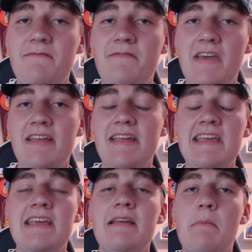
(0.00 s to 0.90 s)
fit
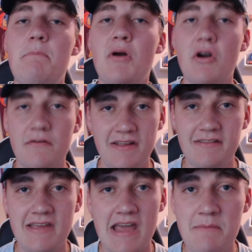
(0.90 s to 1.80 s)
it perfectly,